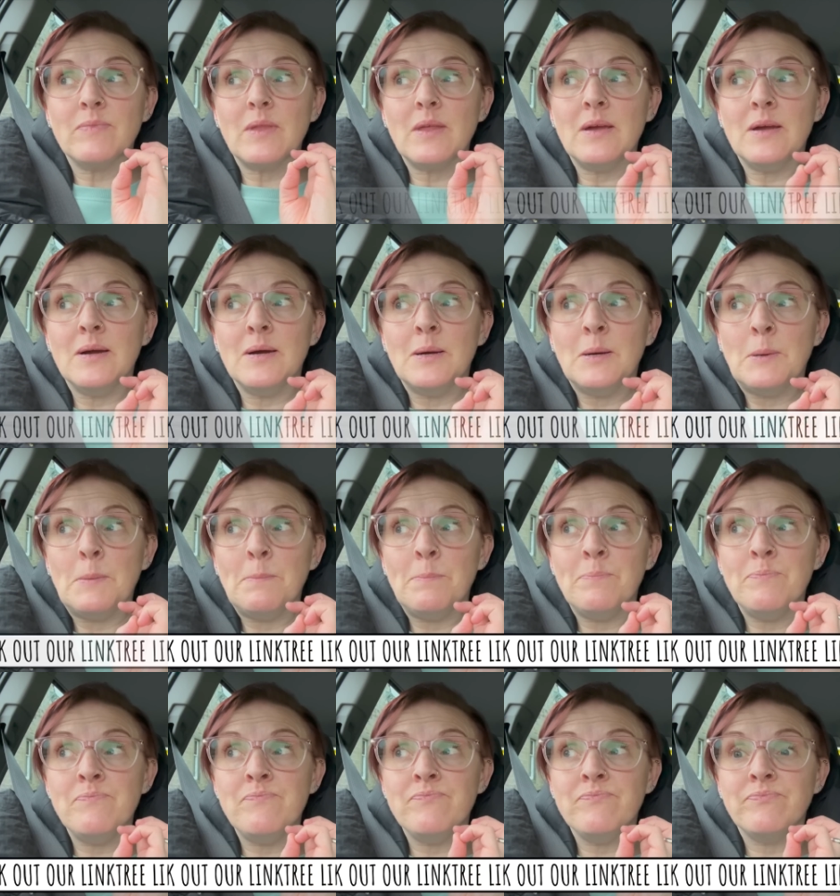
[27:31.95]

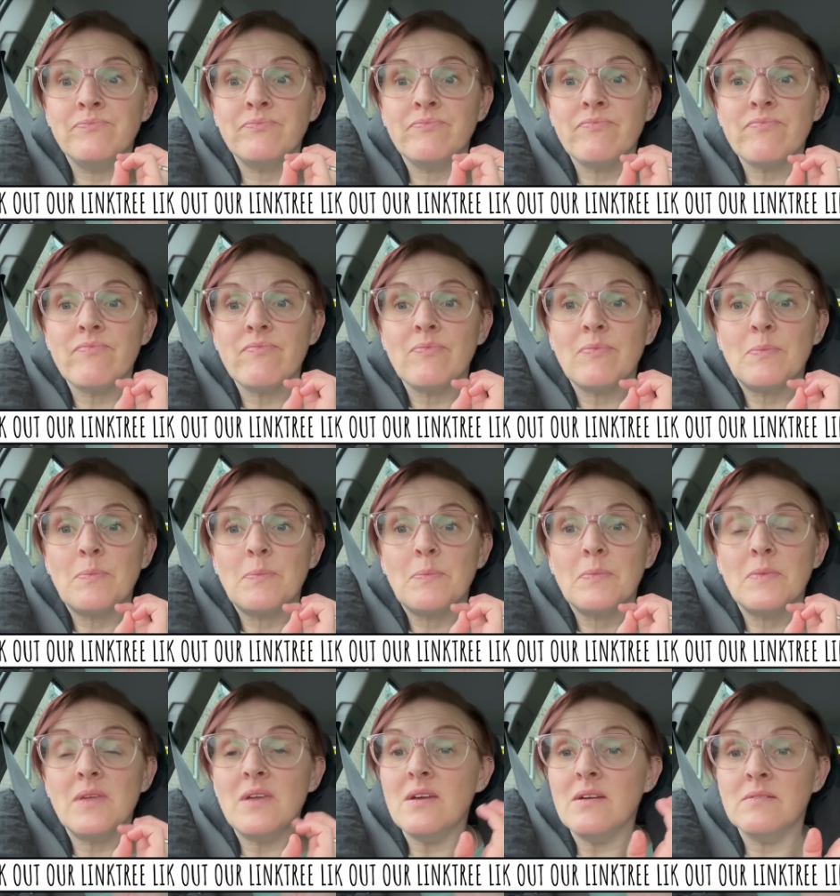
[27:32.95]
Um,
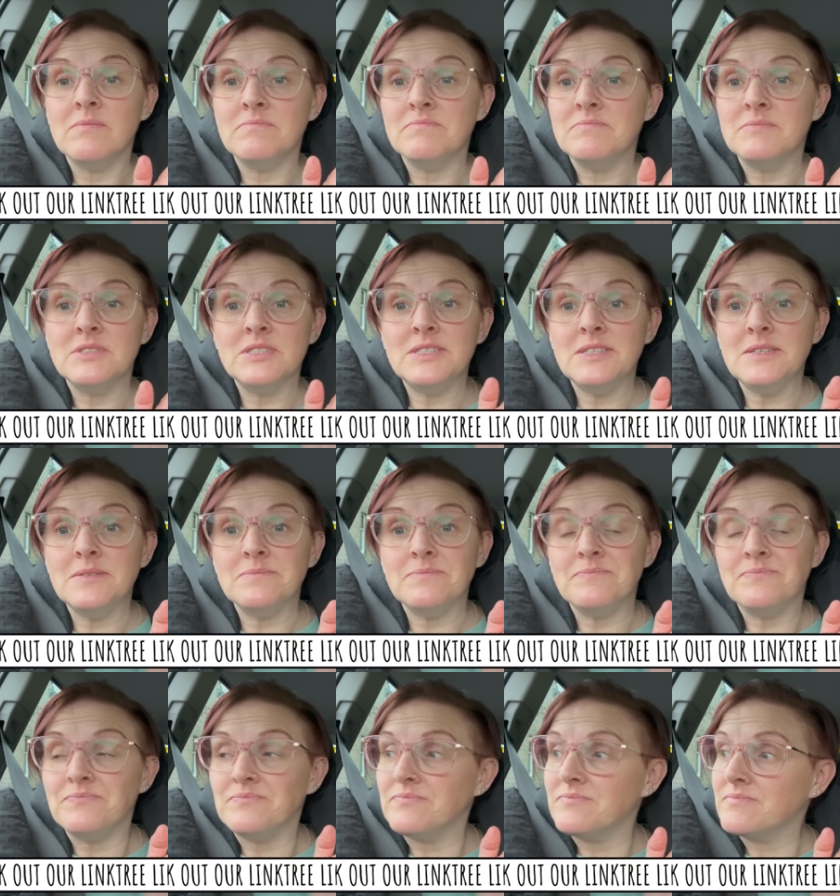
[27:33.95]
yeah, that's it.
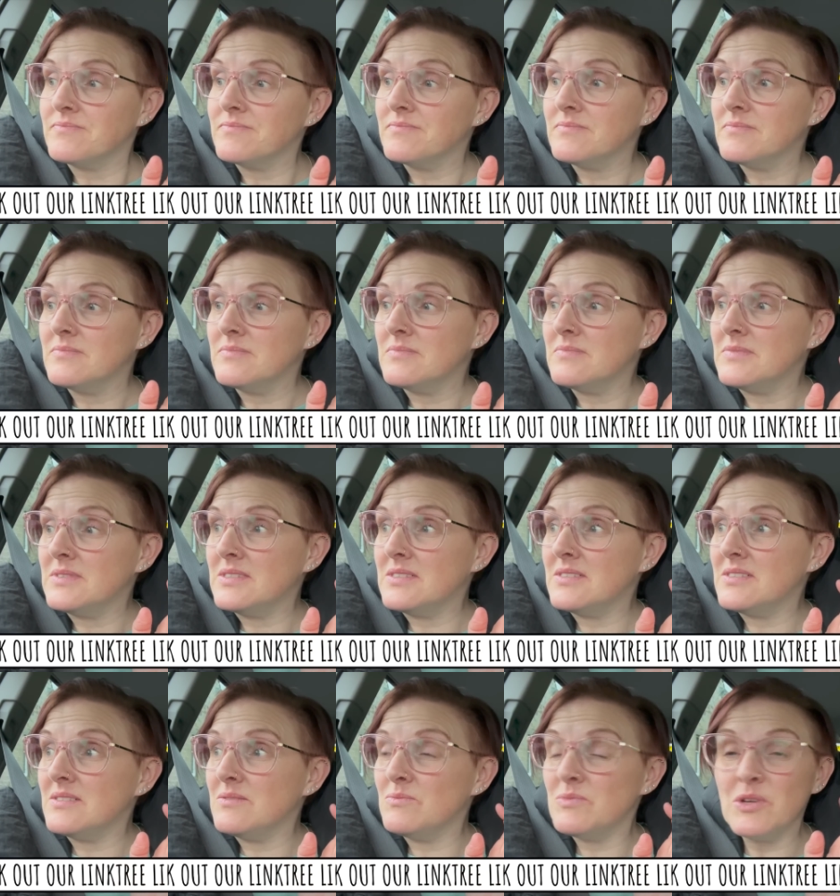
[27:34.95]

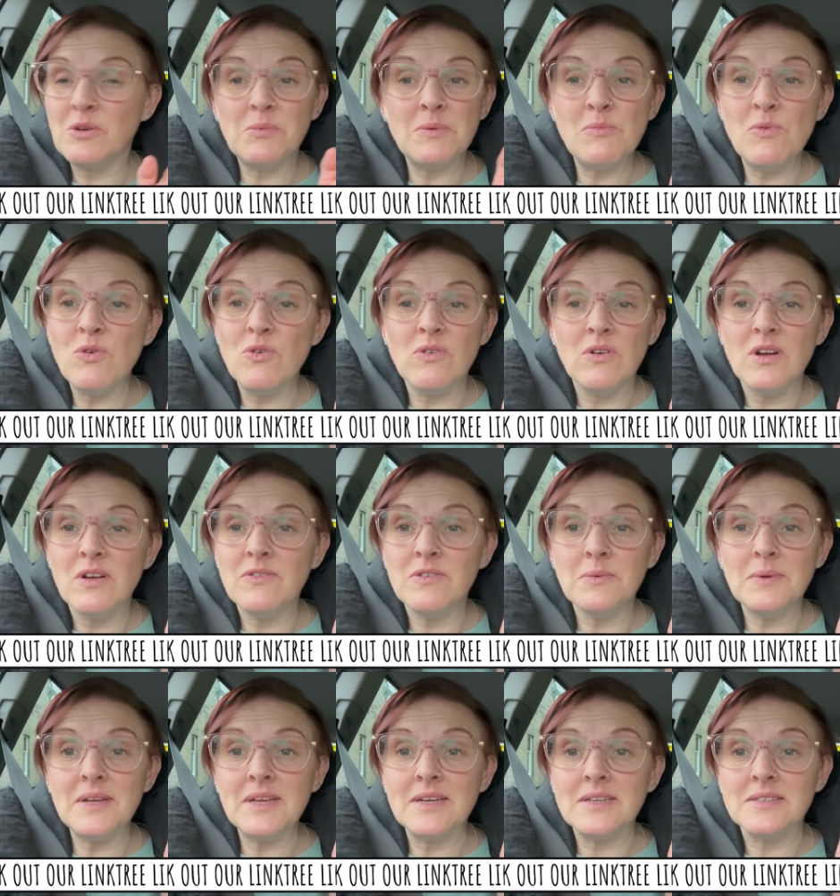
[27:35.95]
There'll be more over the
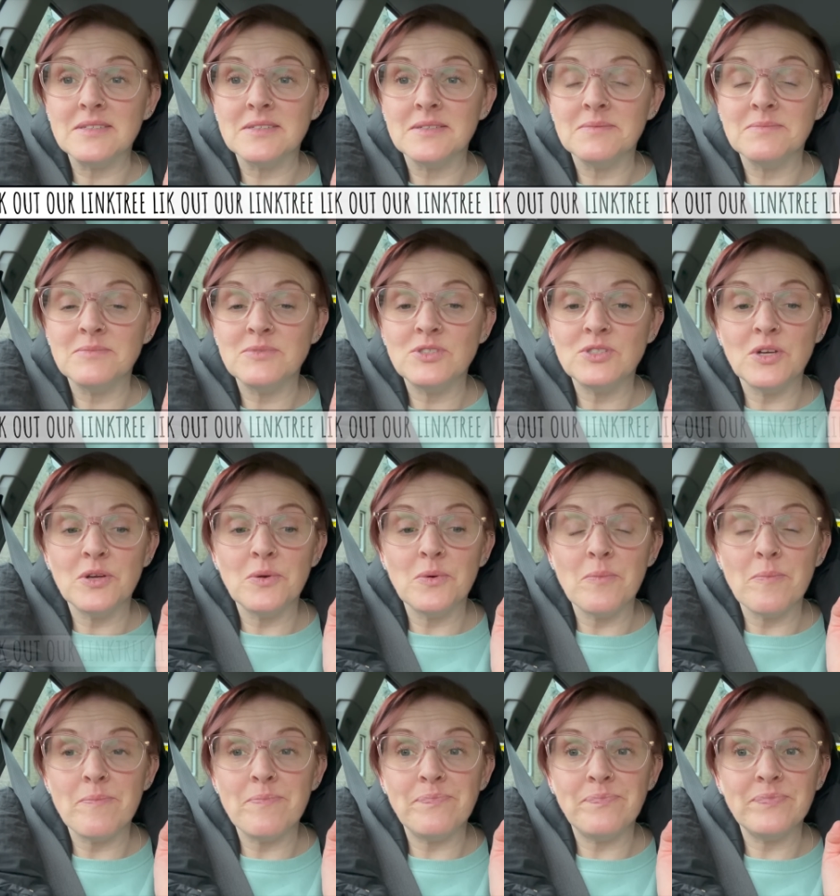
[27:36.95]
weekend. So
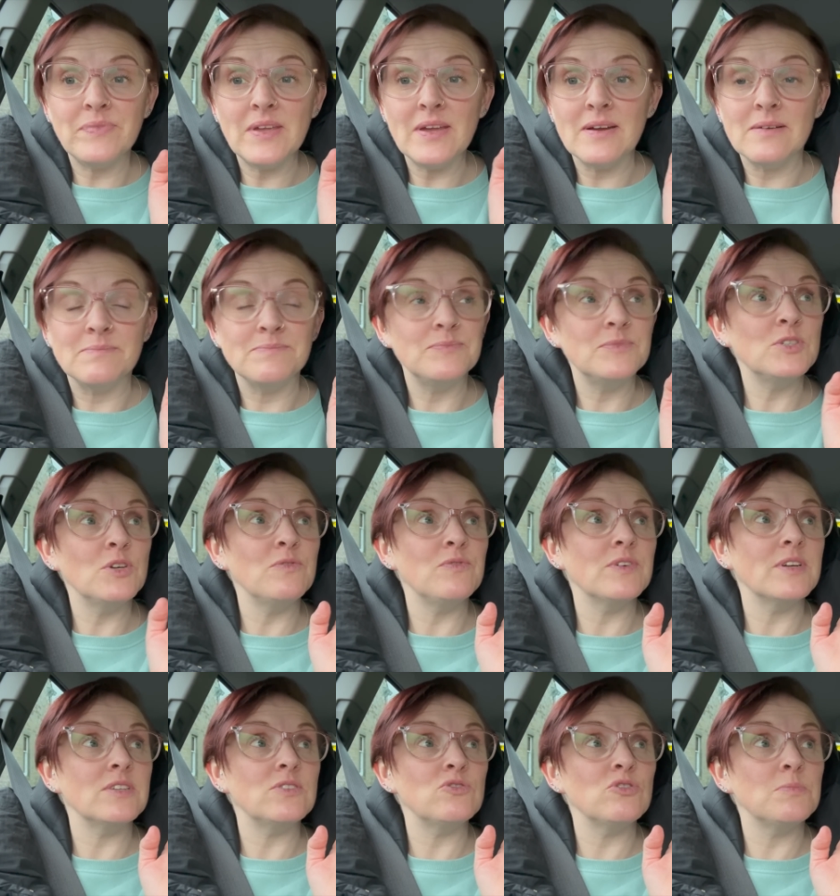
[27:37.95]
yeah, don't
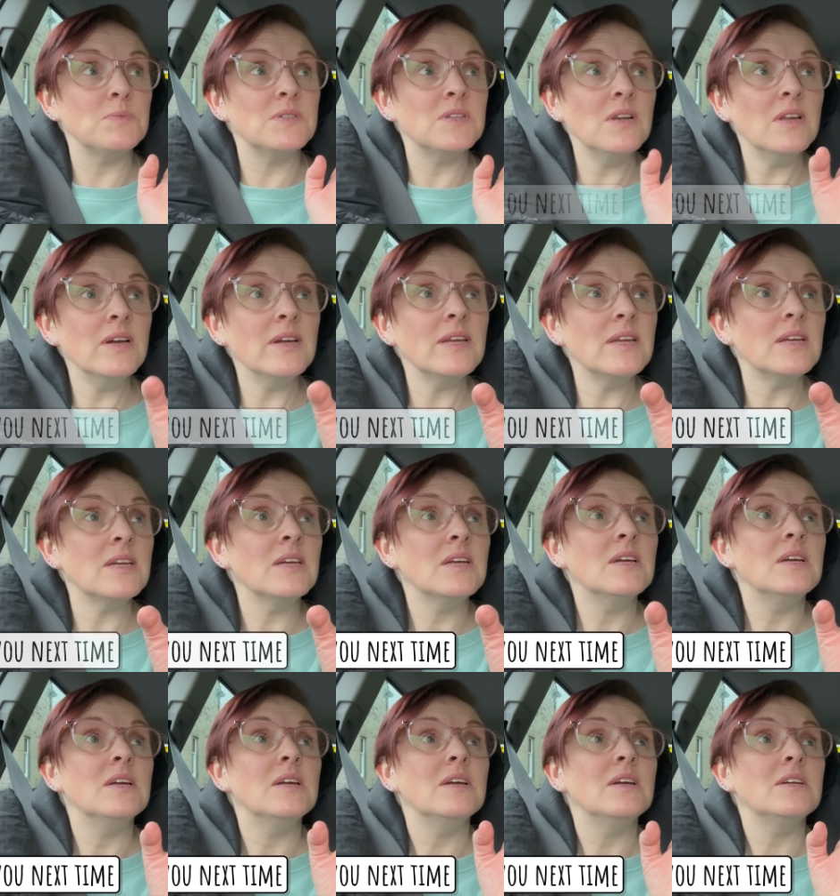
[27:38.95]
forget to drop us a like
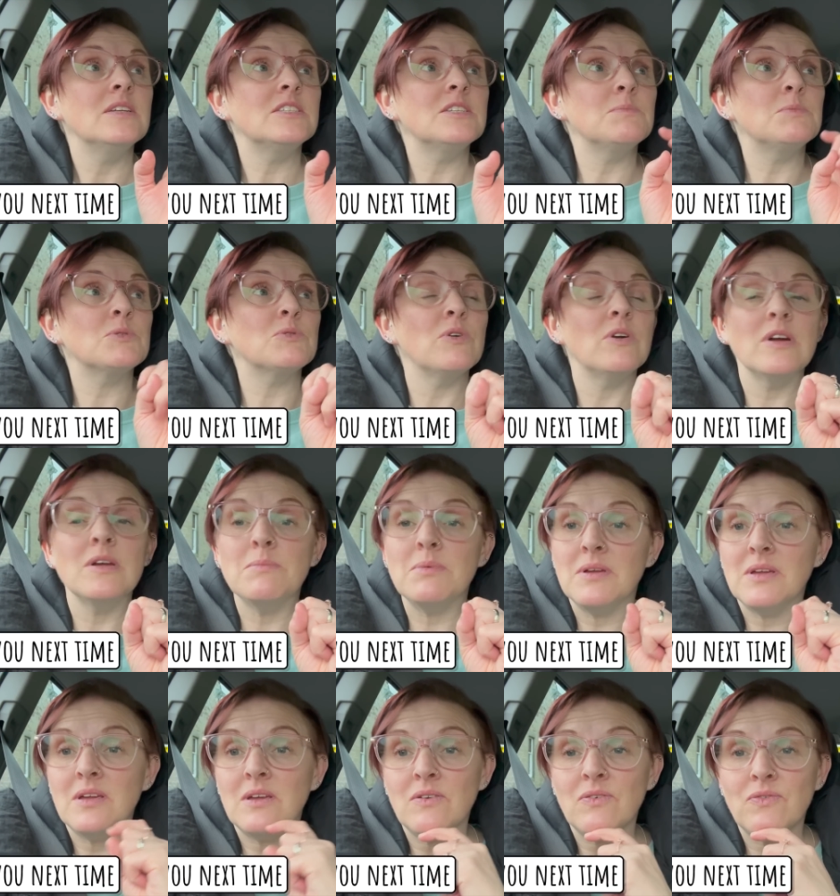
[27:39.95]
subscribe
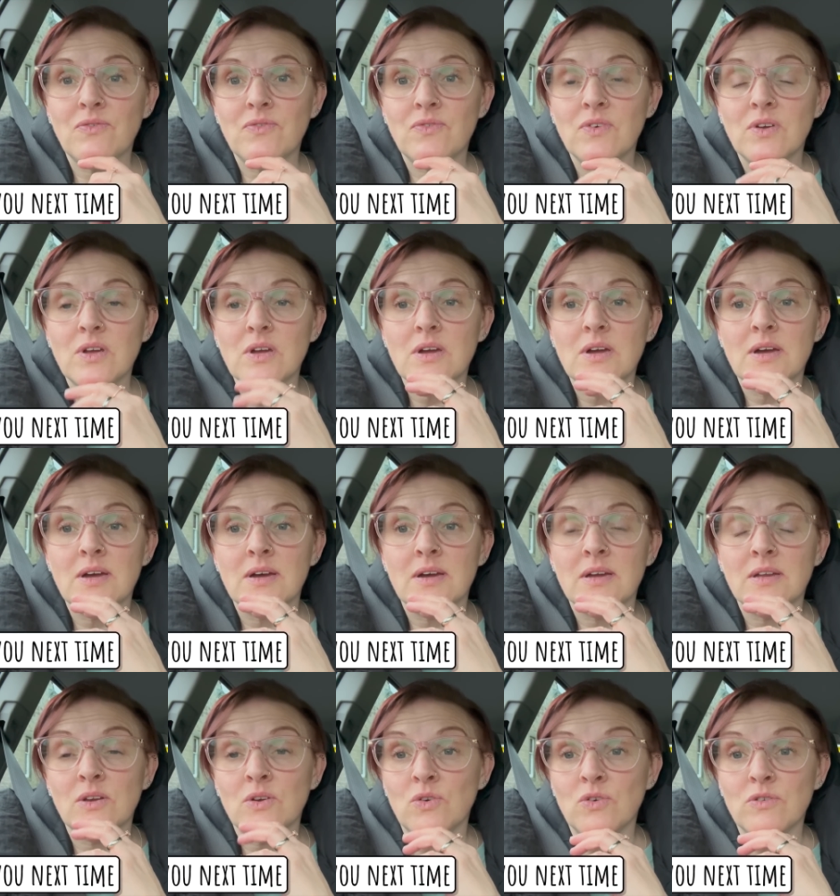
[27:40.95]
if
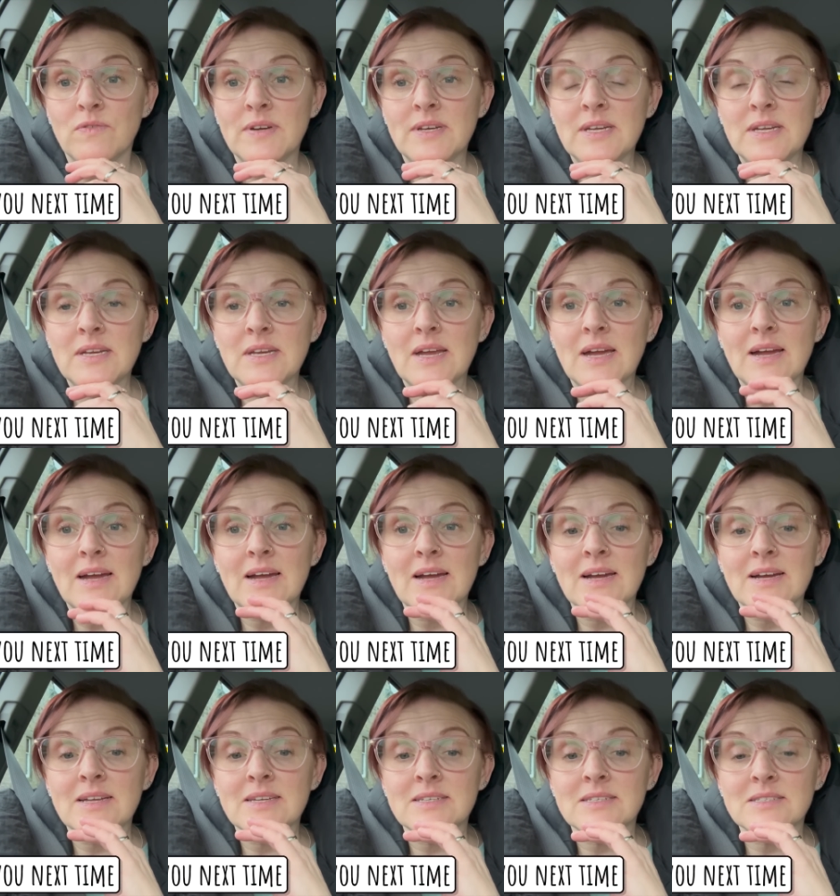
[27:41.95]
uh, you're not already,
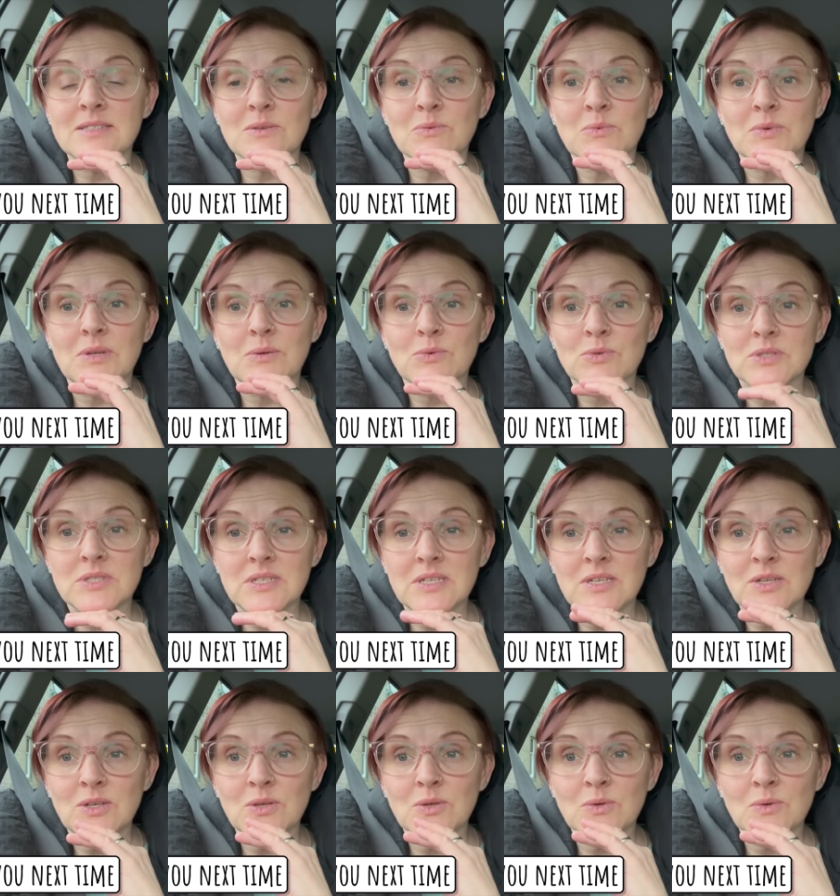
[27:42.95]
and we will see
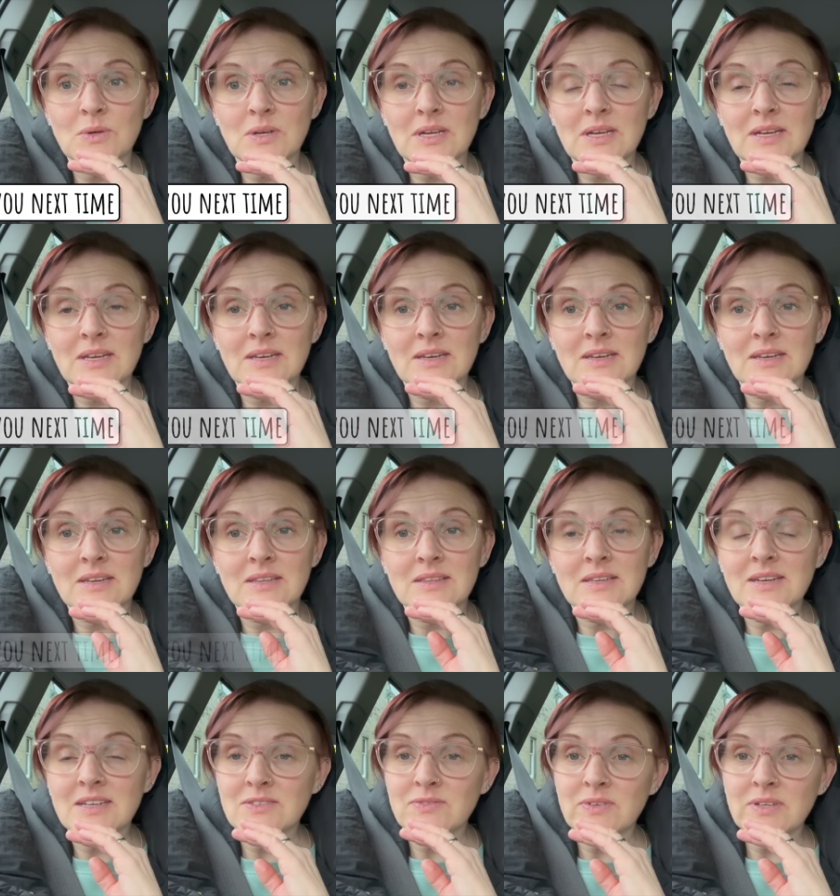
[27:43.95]
you in the
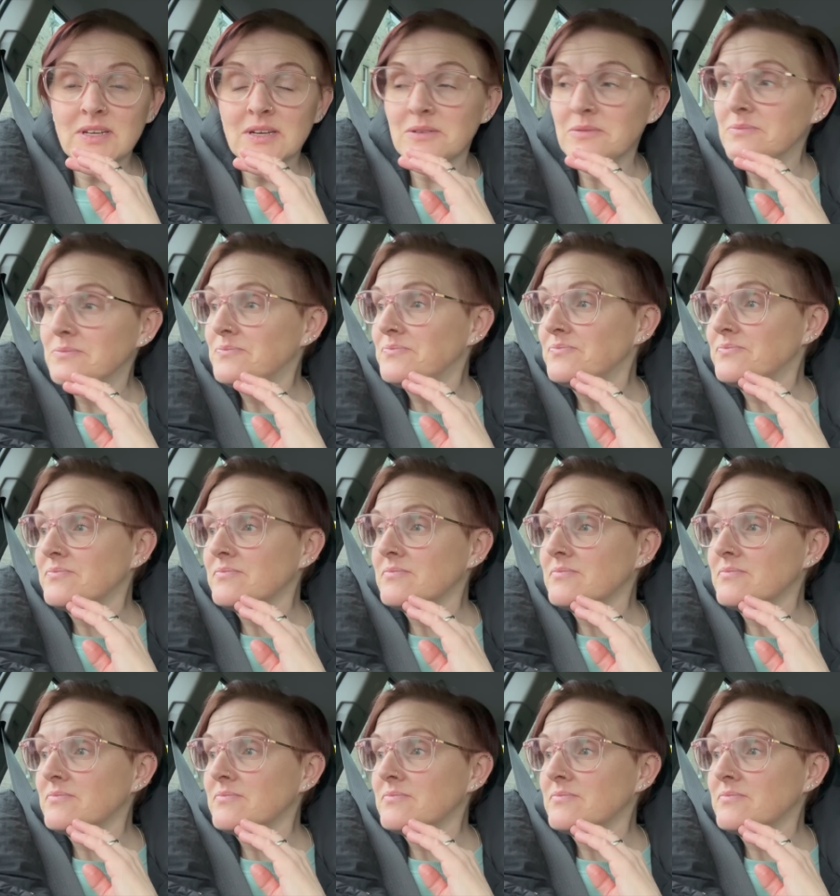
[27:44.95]
next video.